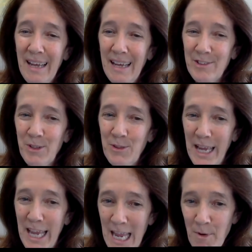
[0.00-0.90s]
So
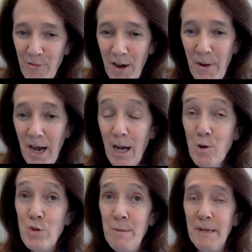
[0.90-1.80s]
the aim of our
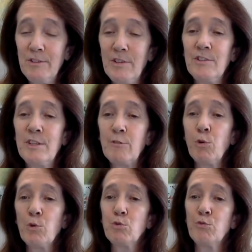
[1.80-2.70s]
agreements is
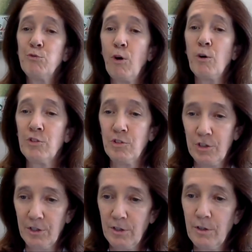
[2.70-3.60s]
therefore to
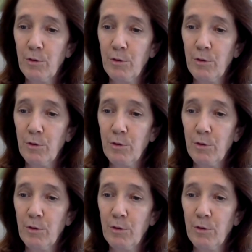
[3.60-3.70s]
foster